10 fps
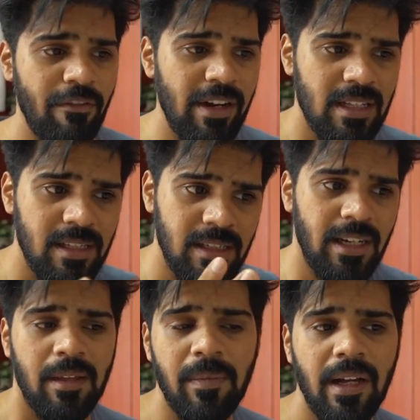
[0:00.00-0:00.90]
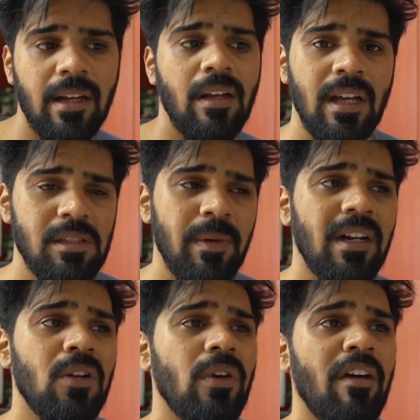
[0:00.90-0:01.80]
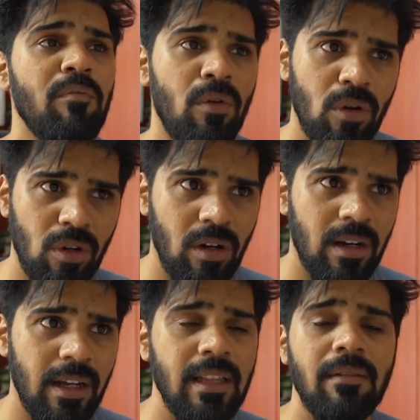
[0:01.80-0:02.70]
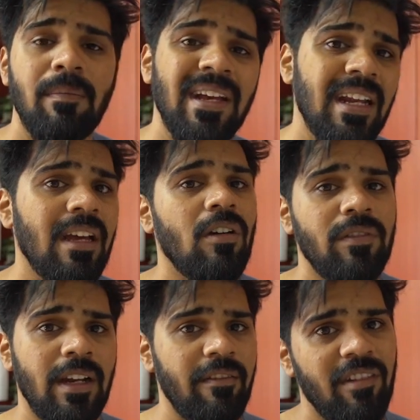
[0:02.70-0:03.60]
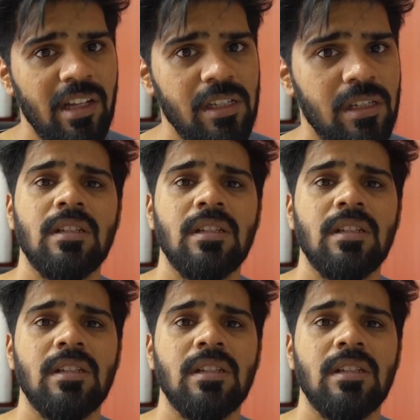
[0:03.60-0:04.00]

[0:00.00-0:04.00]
When it's a city bike, it's better to have more torque in the beginning of the rev range,